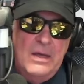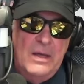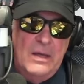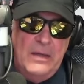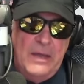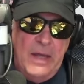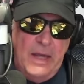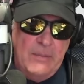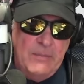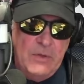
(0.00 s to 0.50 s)

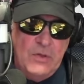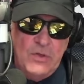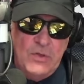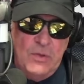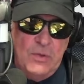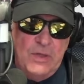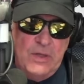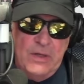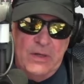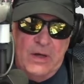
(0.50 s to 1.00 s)
came to
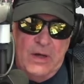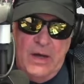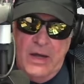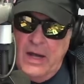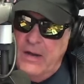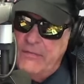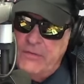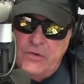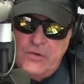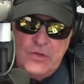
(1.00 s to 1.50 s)
Judy and I
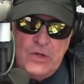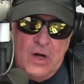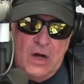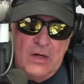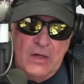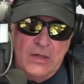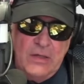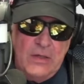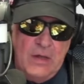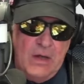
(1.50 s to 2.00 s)
after John
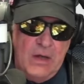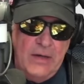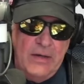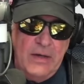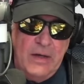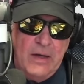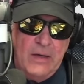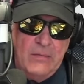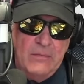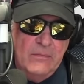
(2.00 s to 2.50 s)
had died.
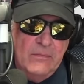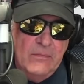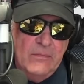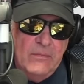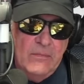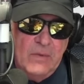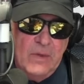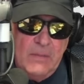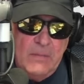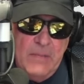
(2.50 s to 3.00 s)

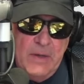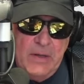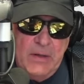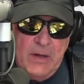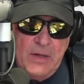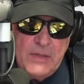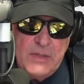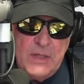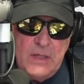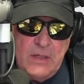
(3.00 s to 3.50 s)
I met
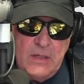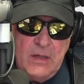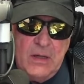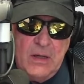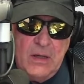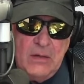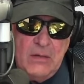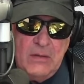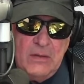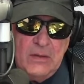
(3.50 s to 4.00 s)
Isaac
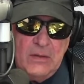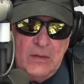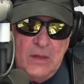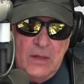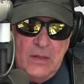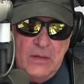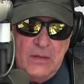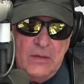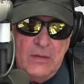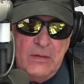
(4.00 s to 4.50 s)
in
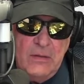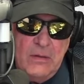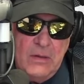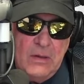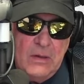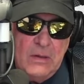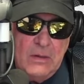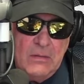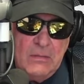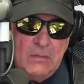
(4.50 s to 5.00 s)
London.
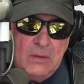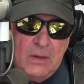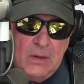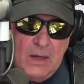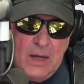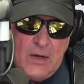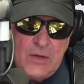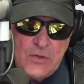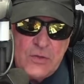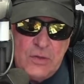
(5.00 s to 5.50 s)

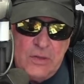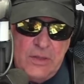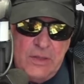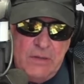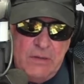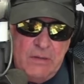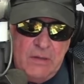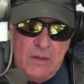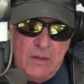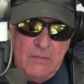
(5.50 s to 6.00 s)

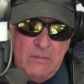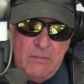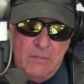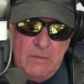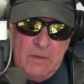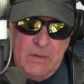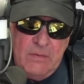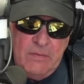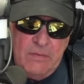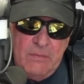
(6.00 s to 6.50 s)
Actually,
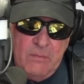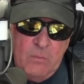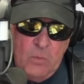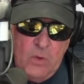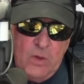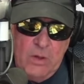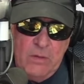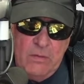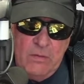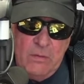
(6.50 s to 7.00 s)

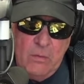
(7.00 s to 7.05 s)
the